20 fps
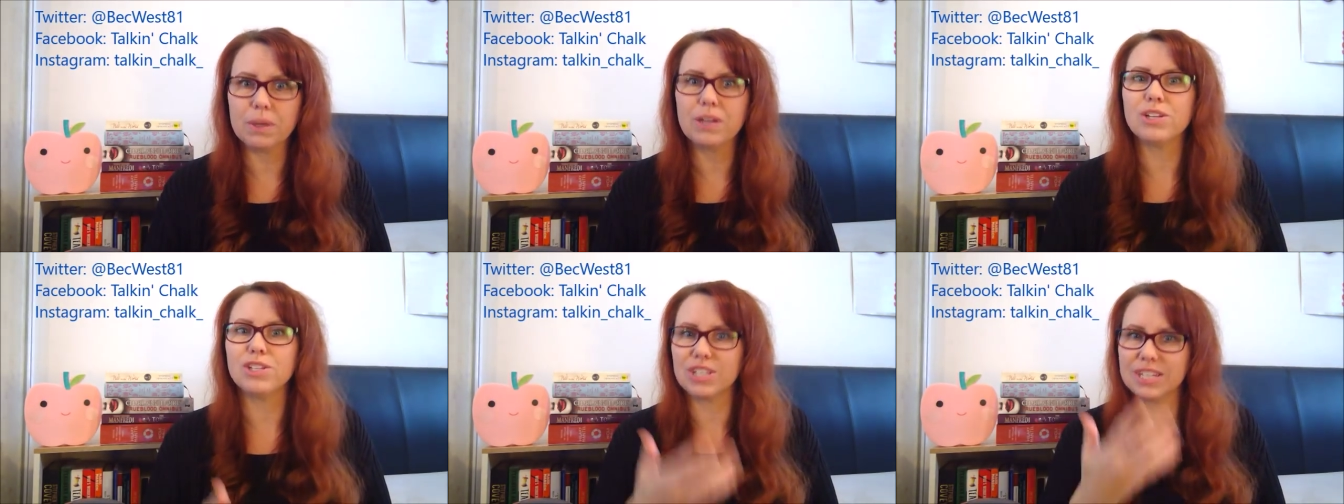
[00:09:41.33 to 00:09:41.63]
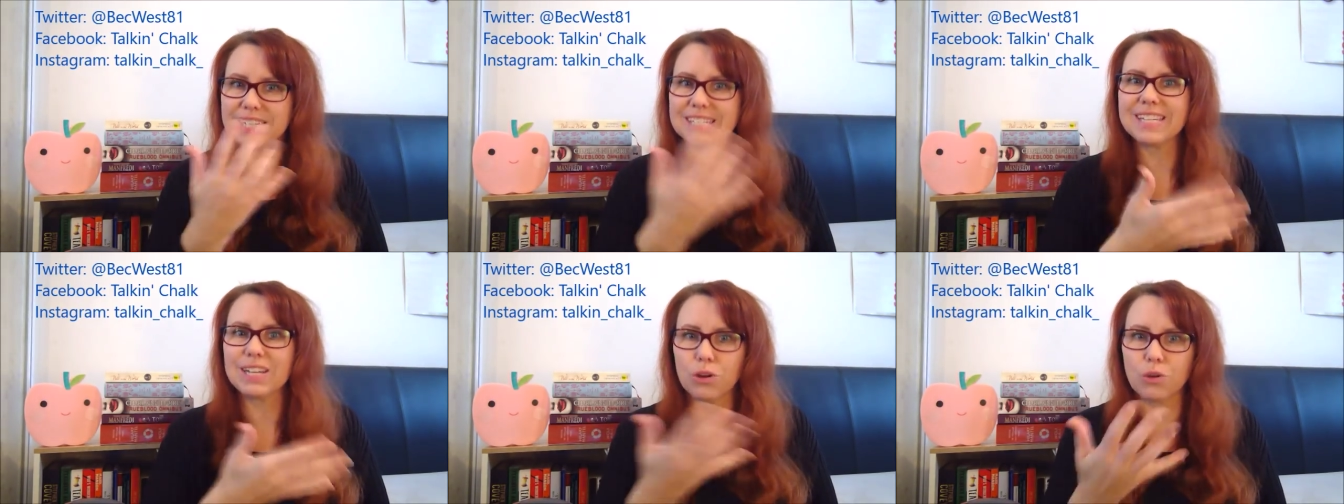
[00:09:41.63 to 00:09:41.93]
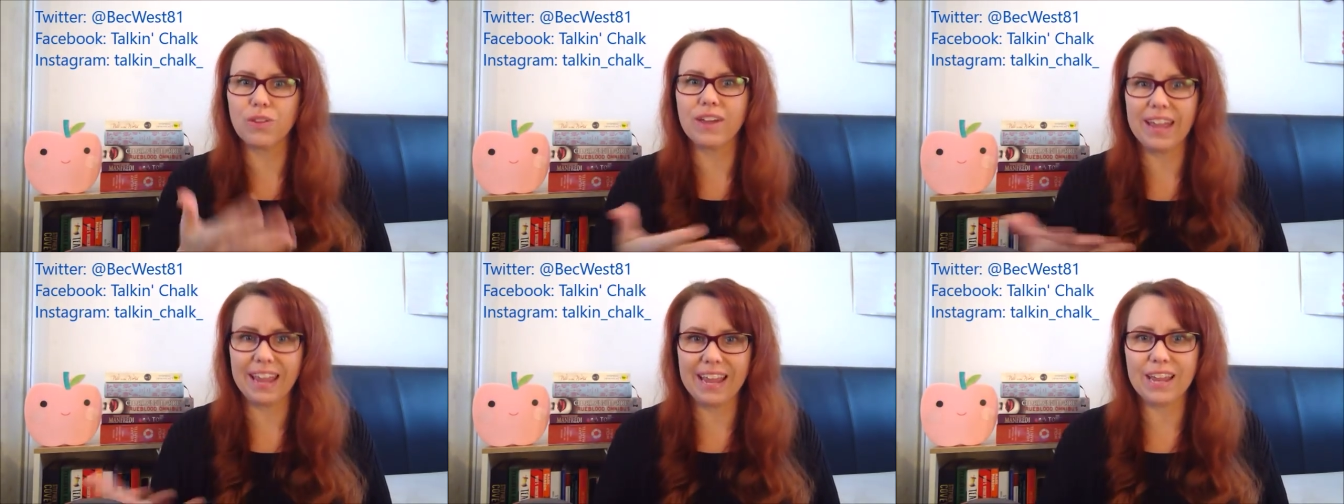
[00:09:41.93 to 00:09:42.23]
because you can see
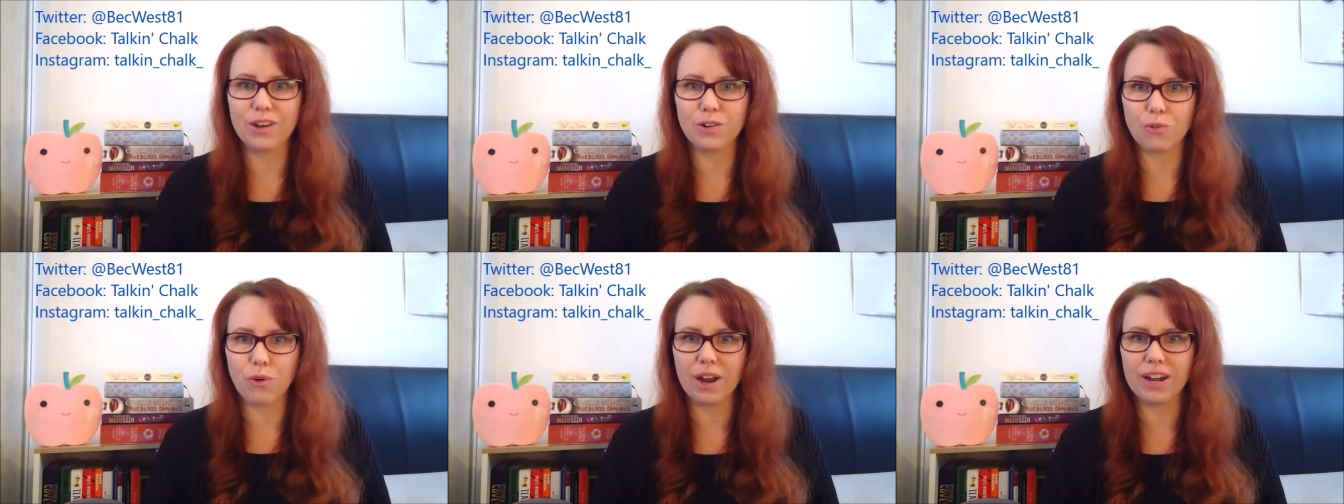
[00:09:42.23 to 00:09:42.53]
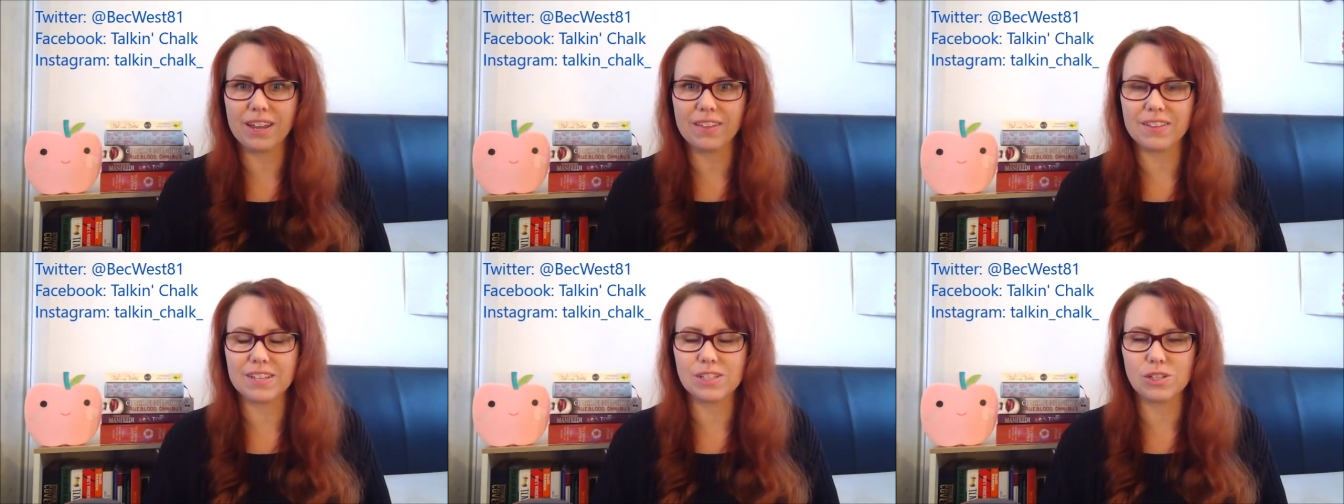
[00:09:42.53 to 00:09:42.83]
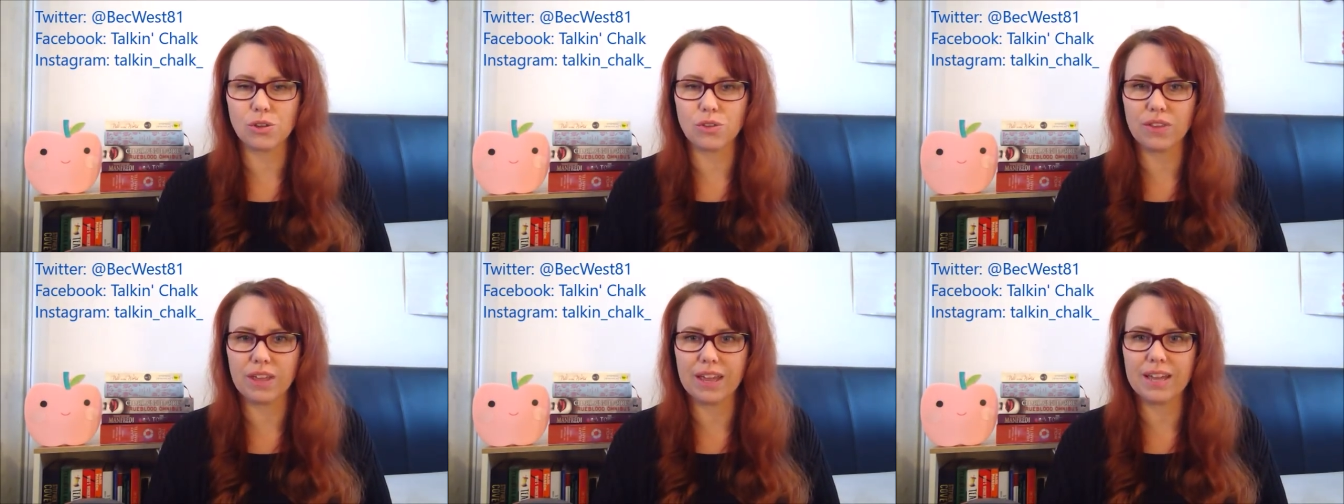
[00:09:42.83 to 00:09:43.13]
all the handwriting
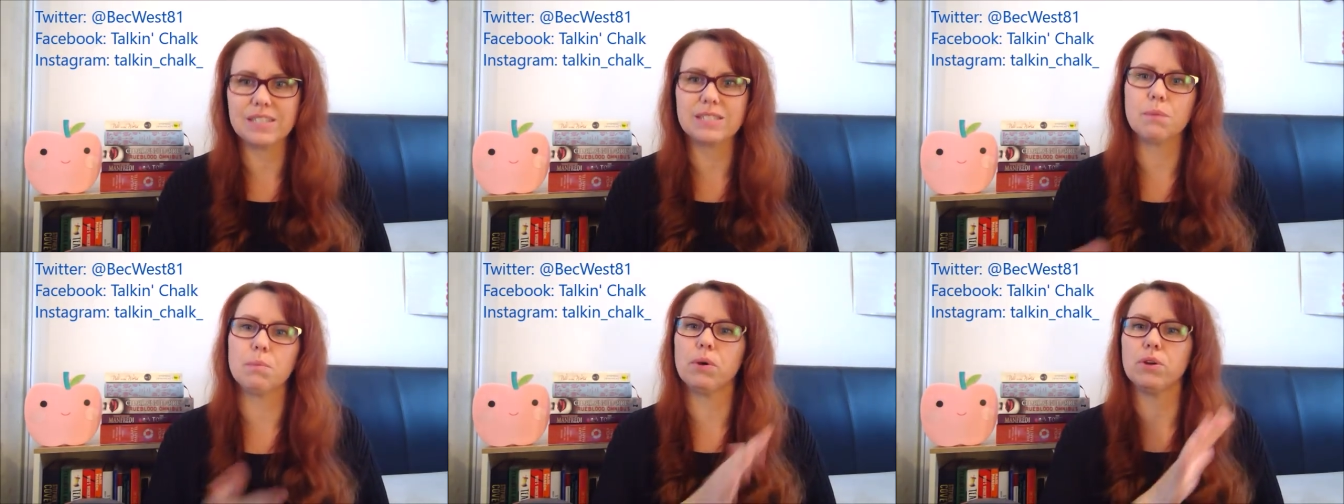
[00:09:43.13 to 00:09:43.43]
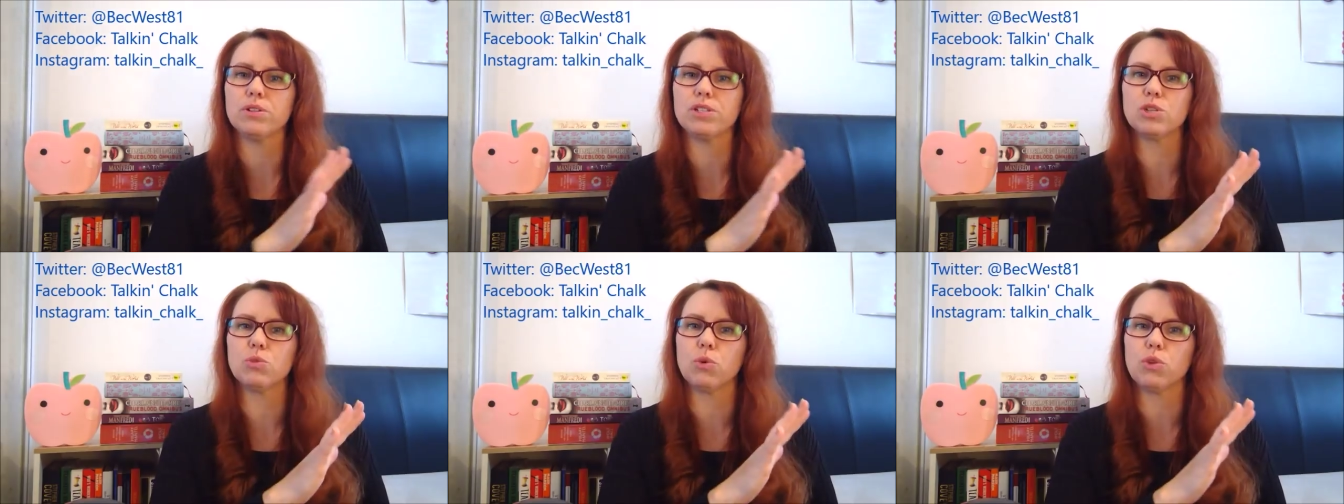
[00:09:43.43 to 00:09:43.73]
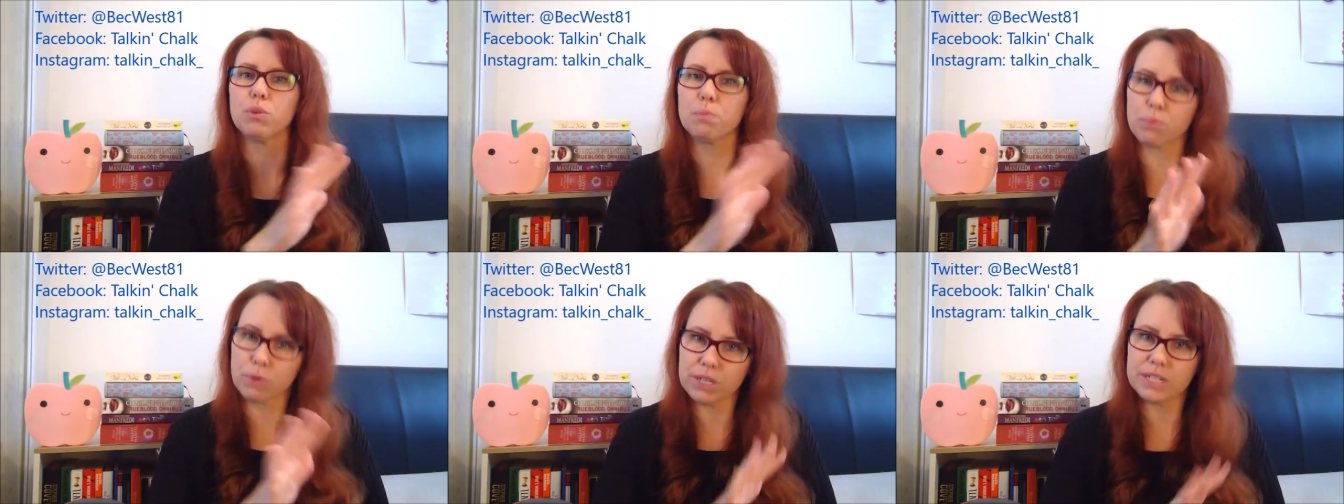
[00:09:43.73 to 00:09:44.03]
that's on there as opposed to
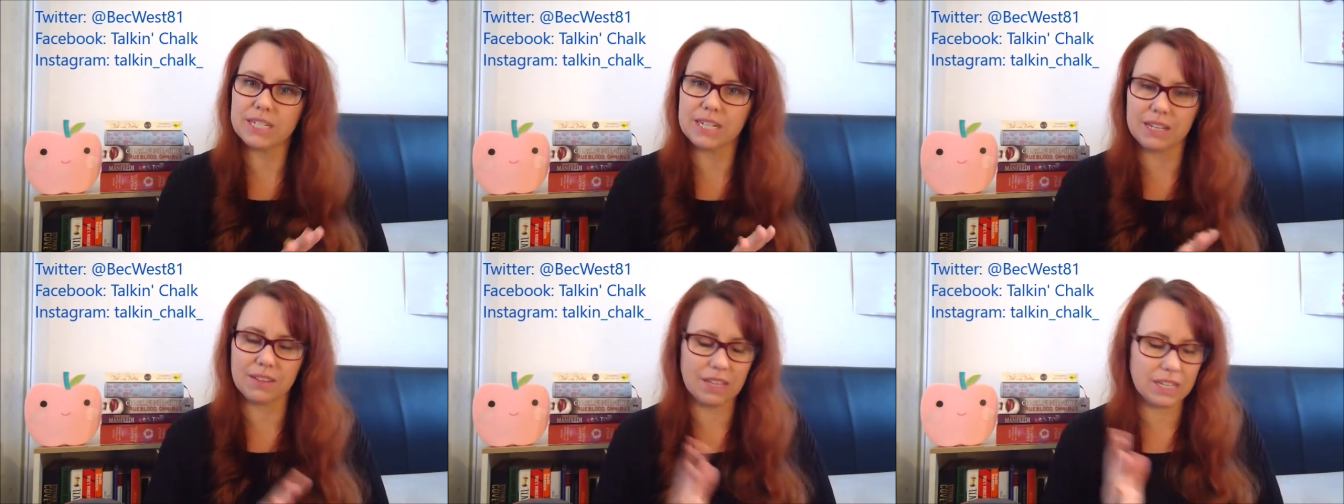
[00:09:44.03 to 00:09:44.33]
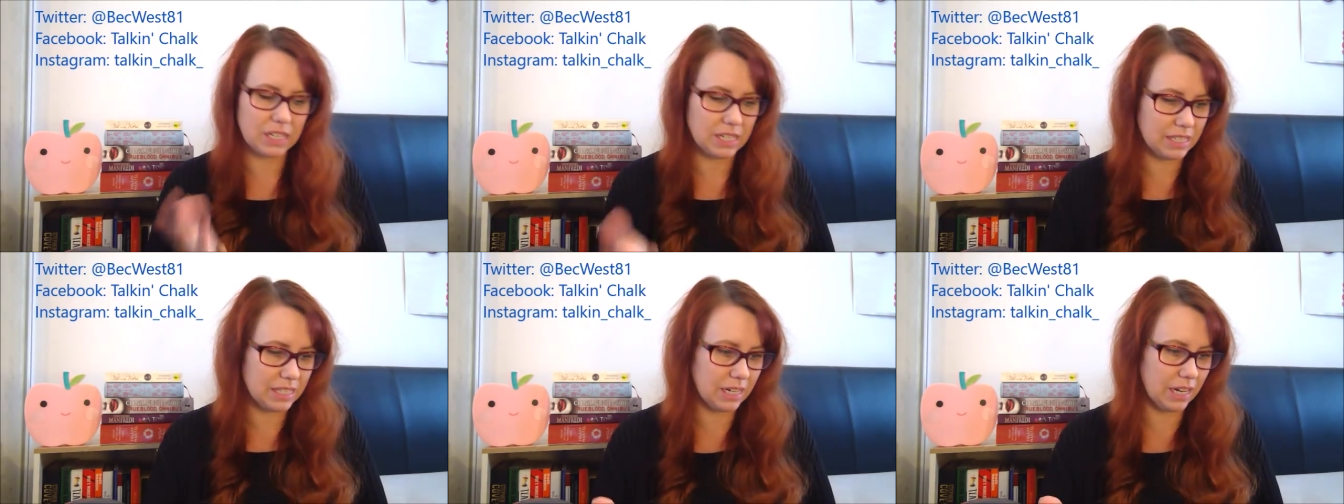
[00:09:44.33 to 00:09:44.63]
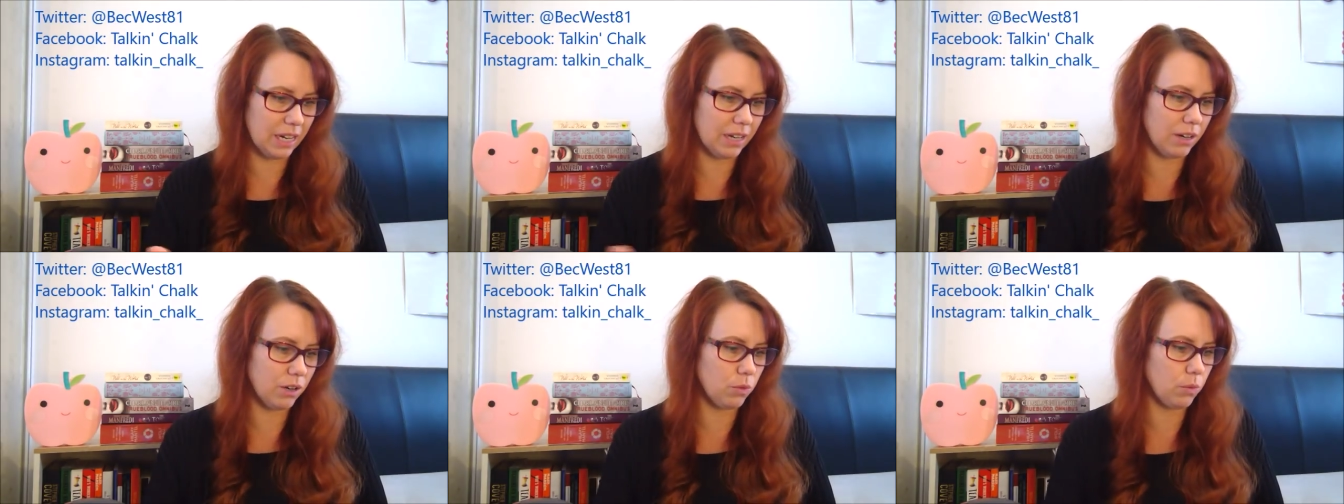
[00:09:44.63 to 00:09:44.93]
all the printing that you
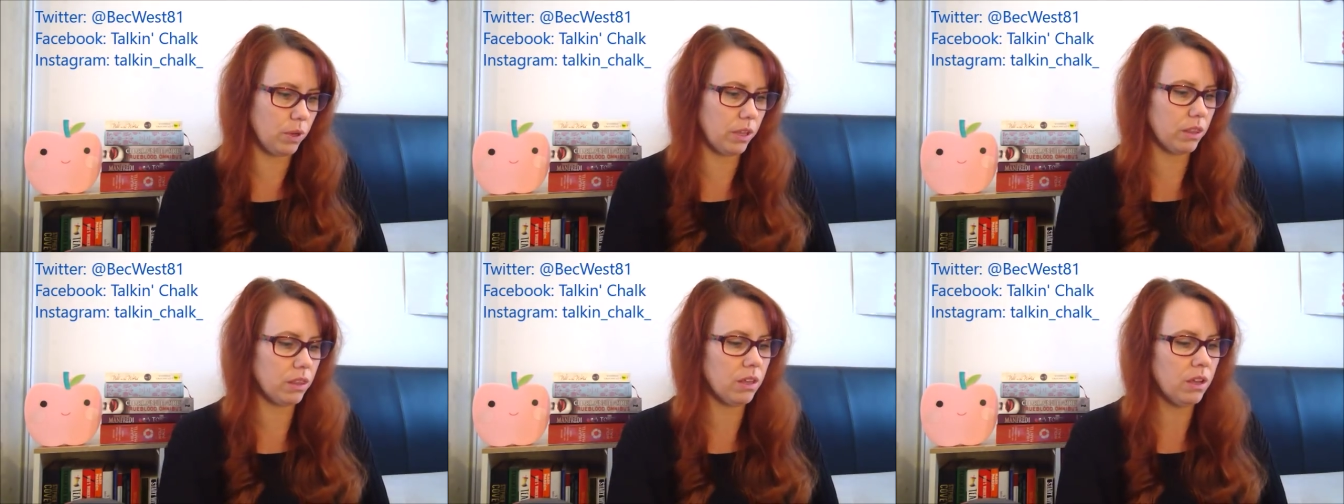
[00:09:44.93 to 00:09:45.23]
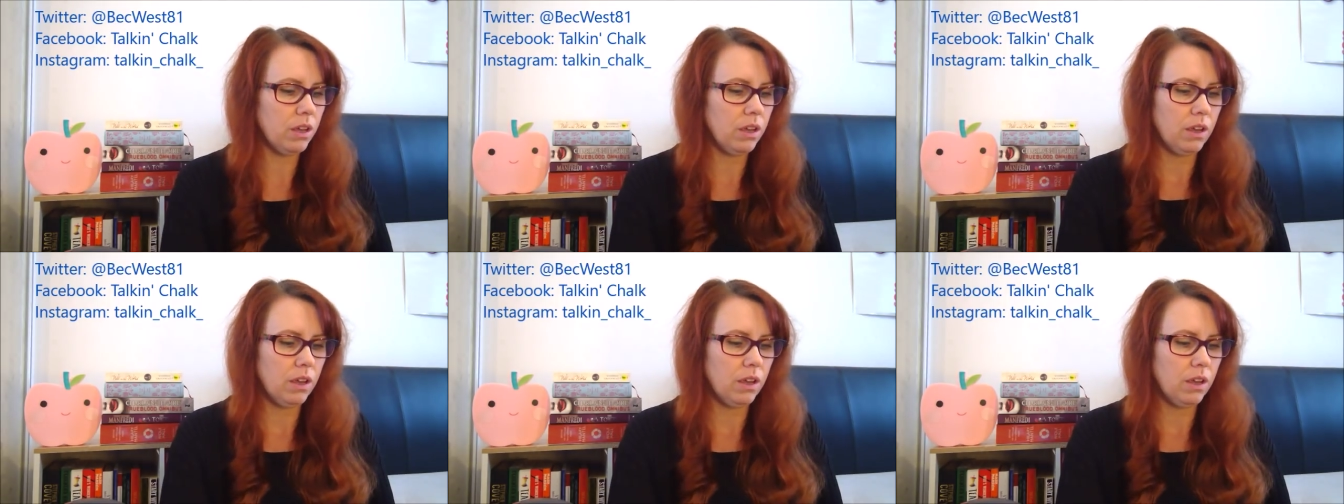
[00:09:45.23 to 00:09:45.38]
started with.